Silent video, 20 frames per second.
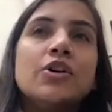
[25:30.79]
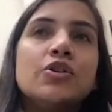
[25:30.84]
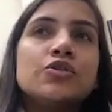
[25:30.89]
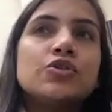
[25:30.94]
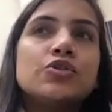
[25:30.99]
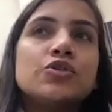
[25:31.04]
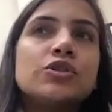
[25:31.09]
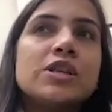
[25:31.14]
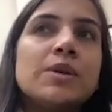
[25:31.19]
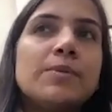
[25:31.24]

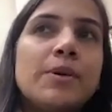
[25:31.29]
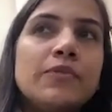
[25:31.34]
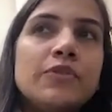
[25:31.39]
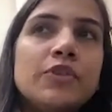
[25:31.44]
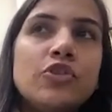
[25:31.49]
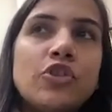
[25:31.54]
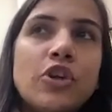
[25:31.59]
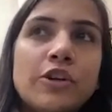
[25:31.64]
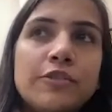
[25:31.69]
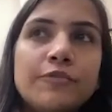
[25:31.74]
So some of the
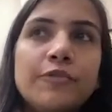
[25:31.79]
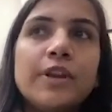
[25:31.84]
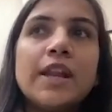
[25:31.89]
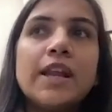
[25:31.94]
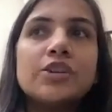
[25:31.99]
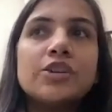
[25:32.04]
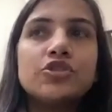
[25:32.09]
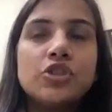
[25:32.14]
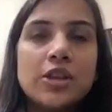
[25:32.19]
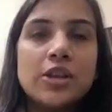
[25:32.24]

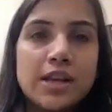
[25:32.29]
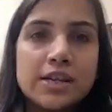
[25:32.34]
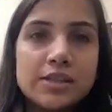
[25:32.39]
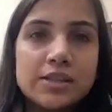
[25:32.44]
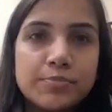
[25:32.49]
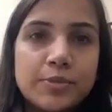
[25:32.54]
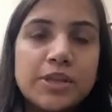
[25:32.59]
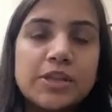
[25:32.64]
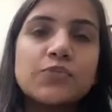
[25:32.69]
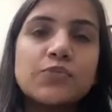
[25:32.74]
non-financial
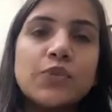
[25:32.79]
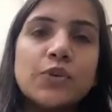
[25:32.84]
aspects,